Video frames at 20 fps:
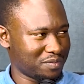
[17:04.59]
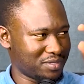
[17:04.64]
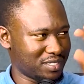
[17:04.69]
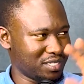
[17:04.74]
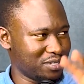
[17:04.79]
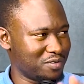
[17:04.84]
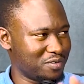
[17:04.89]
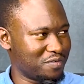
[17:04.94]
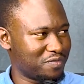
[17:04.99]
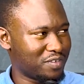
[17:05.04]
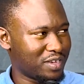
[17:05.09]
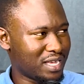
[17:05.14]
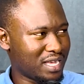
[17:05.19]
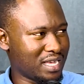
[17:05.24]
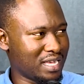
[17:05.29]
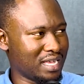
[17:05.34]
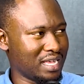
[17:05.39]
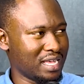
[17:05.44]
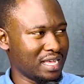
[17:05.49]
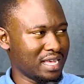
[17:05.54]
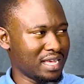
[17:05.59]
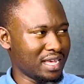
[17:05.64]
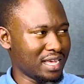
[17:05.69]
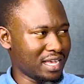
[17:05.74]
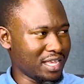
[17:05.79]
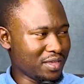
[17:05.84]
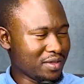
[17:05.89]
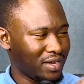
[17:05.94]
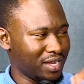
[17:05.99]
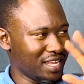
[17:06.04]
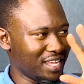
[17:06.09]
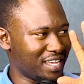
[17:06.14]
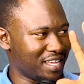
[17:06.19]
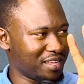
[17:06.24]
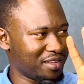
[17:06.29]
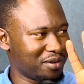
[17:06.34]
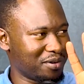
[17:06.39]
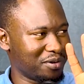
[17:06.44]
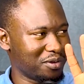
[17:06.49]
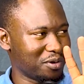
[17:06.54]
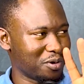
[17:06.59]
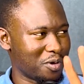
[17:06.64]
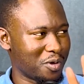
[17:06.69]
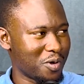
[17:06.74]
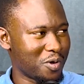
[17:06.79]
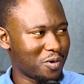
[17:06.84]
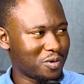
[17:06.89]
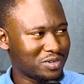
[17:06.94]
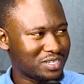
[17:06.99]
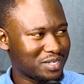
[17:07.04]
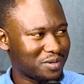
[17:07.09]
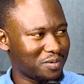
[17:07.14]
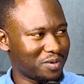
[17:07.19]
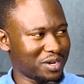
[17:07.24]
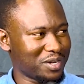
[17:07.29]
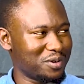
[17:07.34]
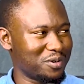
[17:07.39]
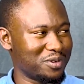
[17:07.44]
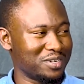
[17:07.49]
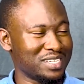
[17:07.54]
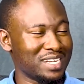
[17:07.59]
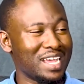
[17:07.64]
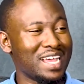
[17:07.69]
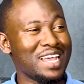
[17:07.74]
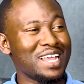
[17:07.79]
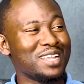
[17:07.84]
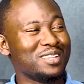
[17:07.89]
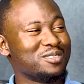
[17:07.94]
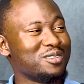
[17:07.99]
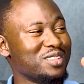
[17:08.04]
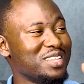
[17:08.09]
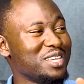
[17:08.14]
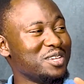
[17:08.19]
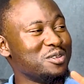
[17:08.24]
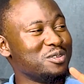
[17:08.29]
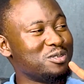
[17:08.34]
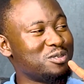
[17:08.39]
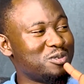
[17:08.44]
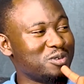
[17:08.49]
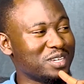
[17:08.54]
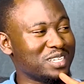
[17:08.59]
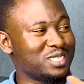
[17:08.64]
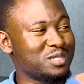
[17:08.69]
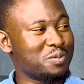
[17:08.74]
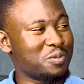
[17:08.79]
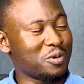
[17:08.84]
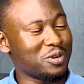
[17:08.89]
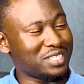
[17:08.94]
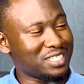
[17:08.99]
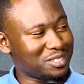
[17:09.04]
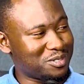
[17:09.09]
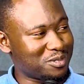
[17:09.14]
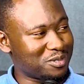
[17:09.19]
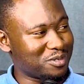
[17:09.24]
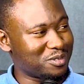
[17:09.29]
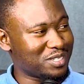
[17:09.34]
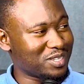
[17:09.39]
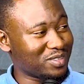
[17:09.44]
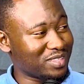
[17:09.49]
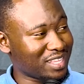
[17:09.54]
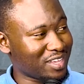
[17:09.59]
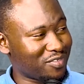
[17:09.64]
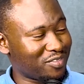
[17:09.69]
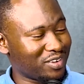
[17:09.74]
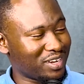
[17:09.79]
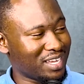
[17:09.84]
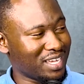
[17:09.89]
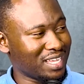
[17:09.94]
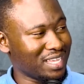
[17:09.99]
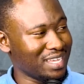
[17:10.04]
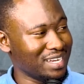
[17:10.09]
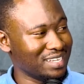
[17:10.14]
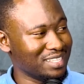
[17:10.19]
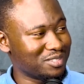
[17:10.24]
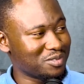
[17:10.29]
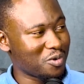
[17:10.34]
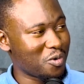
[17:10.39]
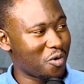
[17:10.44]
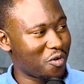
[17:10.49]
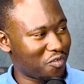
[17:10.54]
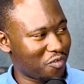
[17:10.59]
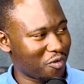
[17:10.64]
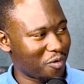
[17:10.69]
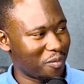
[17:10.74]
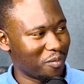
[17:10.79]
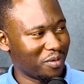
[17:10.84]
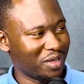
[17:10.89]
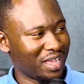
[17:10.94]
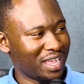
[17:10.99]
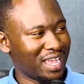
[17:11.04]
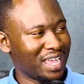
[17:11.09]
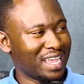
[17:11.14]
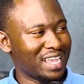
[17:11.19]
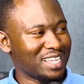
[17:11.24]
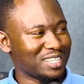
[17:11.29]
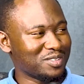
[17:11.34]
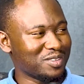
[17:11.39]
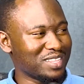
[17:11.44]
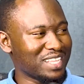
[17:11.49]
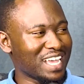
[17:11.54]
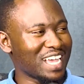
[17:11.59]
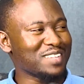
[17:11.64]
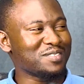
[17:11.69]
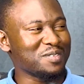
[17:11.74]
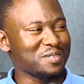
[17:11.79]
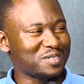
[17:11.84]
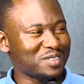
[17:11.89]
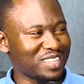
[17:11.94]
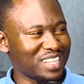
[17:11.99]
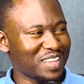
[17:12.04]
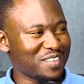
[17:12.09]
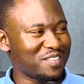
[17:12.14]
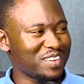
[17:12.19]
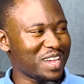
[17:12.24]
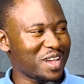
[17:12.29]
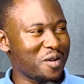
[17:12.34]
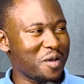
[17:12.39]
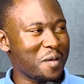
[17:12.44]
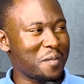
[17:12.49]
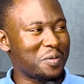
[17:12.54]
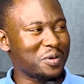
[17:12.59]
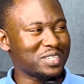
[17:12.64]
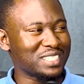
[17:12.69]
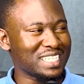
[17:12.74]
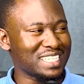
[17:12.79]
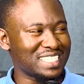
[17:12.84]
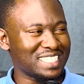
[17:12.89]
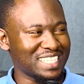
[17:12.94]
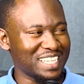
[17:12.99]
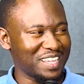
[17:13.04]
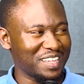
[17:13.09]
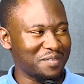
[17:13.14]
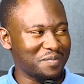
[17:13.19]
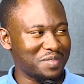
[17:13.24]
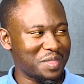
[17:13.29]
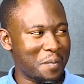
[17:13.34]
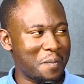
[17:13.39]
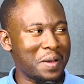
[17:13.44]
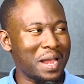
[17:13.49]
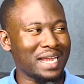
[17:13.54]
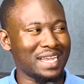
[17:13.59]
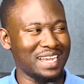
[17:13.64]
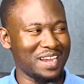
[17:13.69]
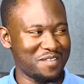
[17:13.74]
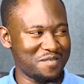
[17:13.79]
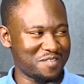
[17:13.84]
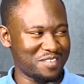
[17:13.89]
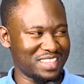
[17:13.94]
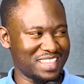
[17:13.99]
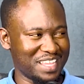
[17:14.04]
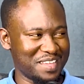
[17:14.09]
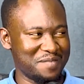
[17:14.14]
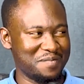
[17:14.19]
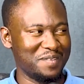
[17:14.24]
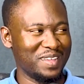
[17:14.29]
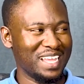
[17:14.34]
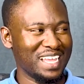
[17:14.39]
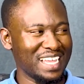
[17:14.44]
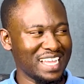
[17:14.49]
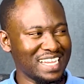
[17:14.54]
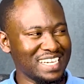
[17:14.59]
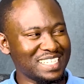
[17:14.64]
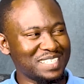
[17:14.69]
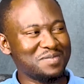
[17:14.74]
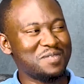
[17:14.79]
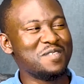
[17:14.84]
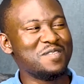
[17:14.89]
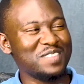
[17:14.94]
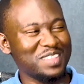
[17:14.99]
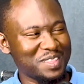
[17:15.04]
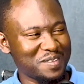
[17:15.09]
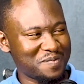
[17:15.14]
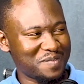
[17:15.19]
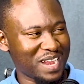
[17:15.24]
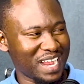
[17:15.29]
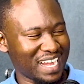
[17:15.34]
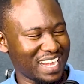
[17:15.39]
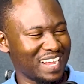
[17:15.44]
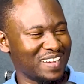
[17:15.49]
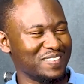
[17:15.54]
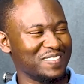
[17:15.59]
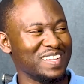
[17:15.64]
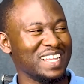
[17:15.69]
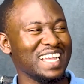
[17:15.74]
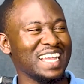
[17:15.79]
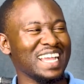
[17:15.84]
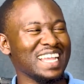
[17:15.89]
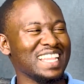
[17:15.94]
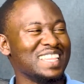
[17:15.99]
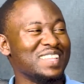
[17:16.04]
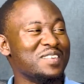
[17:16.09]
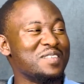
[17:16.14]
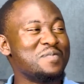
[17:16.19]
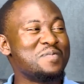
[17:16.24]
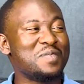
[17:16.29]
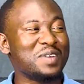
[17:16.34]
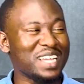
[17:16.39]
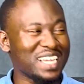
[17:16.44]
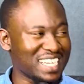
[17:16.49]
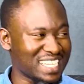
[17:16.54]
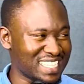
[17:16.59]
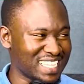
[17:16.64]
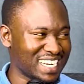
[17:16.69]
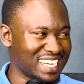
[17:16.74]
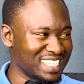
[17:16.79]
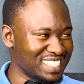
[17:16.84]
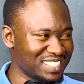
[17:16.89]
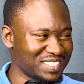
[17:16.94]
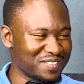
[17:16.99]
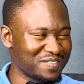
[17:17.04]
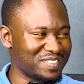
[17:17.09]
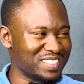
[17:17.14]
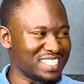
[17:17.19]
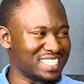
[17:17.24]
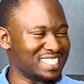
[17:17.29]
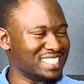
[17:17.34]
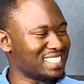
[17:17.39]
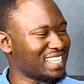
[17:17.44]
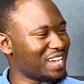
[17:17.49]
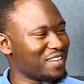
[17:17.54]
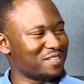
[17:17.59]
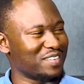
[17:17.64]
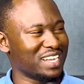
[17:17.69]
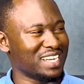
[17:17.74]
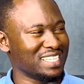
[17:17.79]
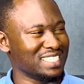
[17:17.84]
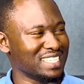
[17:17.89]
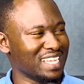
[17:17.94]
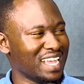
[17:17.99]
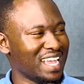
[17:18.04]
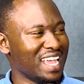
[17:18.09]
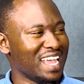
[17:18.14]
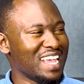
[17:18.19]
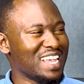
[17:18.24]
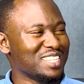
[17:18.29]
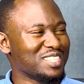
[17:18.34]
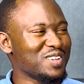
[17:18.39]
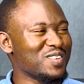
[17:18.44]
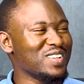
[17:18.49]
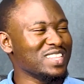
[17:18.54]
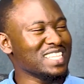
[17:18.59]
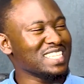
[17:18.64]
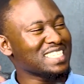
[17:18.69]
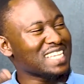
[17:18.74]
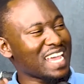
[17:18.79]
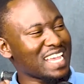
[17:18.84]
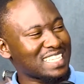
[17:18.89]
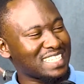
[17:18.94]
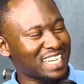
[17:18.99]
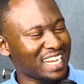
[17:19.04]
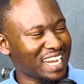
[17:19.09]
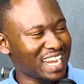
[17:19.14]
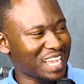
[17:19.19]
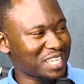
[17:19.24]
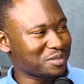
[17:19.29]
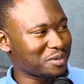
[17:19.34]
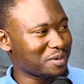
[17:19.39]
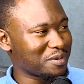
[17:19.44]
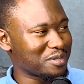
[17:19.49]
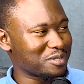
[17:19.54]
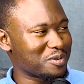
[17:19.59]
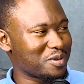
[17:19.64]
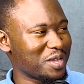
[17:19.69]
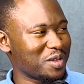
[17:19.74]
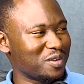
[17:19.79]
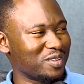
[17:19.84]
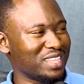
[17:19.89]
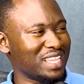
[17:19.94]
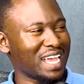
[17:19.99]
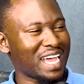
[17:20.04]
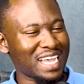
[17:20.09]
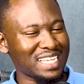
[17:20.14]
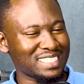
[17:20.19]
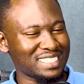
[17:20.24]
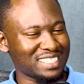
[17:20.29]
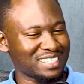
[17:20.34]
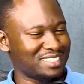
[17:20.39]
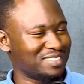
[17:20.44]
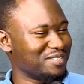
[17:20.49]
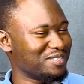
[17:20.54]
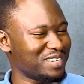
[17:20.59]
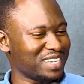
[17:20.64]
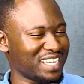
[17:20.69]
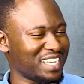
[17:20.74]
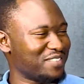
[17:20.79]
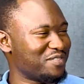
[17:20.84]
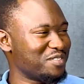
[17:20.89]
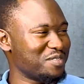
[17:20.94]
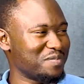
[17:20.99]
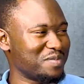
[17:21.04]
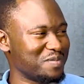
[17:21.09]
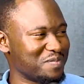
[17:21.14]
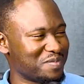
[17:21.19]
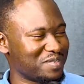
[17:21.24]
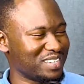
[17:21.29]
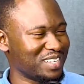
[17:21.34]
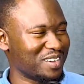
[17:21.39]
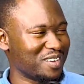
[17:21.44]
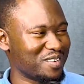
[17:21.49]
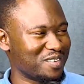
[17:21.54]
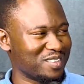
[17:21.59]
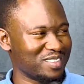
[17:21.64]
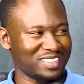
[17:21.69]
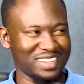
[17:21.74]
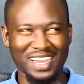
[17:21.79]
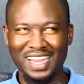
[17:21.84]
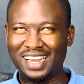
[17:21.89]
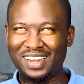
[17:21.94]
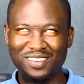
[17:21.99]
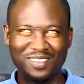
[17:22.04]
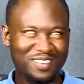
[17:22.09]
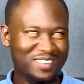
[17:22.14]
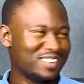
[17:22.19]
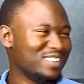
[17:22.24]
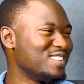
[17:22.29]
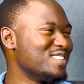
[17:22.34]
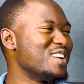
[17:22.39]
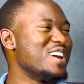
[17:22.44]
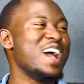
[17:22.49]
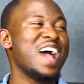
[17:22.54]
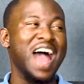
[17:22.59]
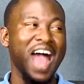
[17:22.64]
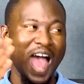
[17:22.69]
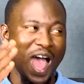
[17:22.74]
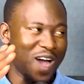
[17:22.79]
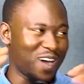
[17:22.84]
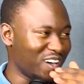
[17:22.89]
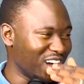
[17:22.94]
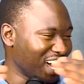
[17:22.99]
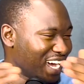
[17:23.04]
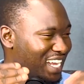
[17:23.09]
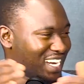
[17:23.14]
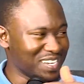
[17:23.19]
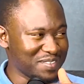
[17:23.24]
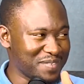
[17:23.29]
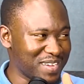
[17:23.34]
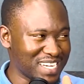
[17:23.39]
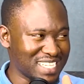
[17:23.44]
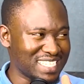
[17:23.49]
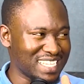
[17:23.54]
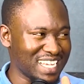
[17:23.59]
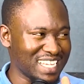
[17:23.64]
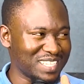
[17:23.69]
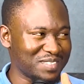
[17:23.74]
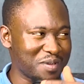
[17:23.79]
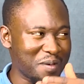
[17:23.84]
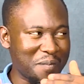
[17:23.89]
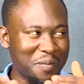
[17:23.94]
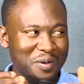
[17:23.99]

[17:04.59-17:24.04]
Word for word: from silver, uh, your nickel, your gold, and whatnot. So they used to export it to South Africa in its all form. Uh-huh. So the guys from South Africa were processing the platinum for them in removing the platinum. And they would pocket the rest of the discoveries. So when these guys realized what was going on, they asked it, where have you been putting our gold? Like, no, our agreement says